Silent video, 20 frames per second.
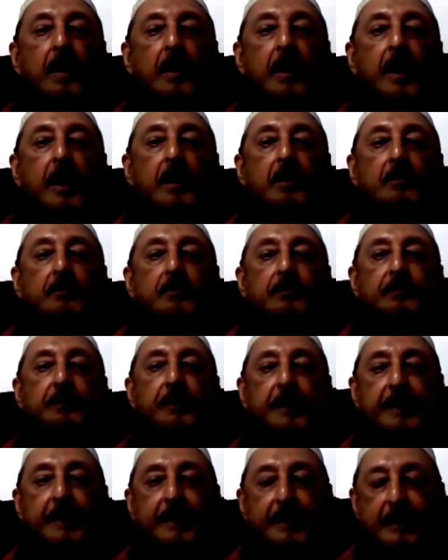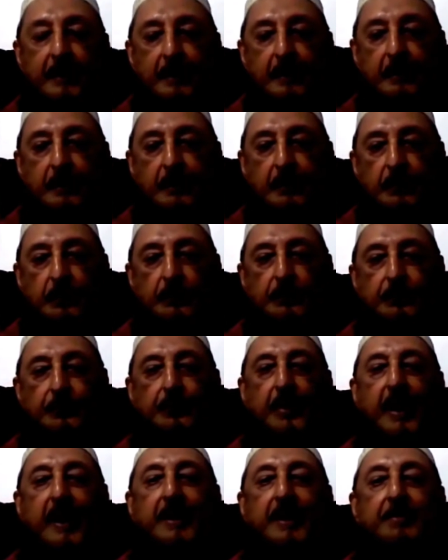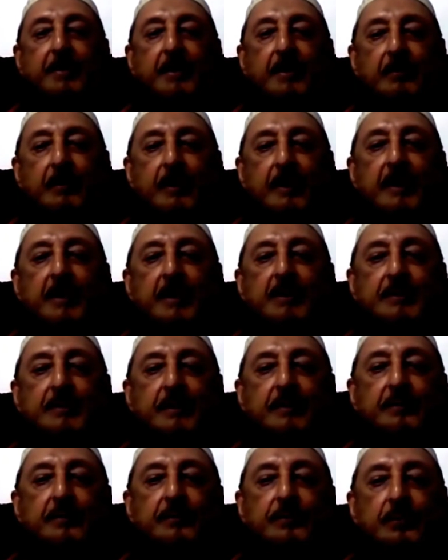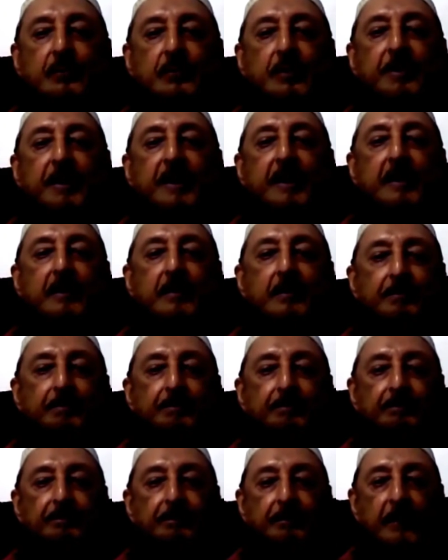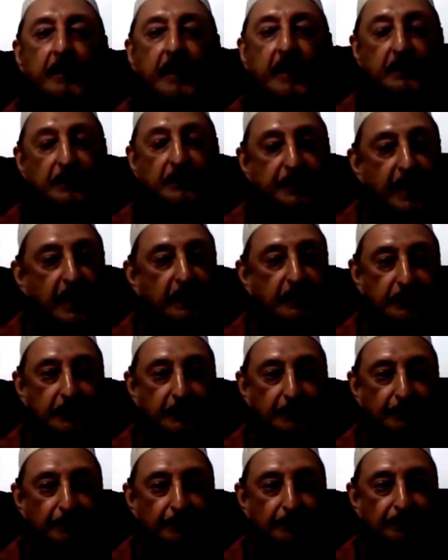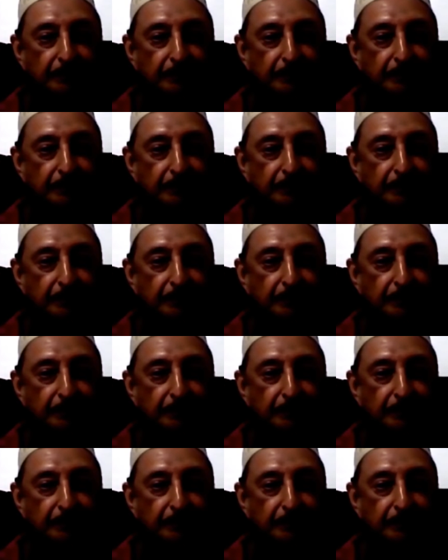allows the tribal relations to remain intact.